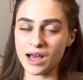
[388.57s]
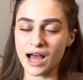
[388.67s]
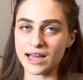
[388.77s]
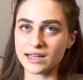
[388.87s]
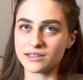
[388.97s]

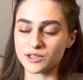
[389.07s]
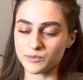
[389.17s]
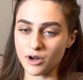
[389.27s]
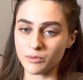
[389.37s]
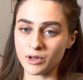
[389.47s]
I had this
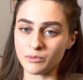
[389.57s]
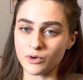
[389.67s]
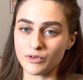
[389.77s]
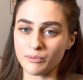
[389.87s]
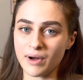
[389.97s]
problem
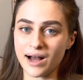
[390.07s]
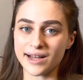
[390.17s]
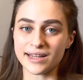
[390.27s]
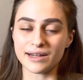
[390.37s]
with my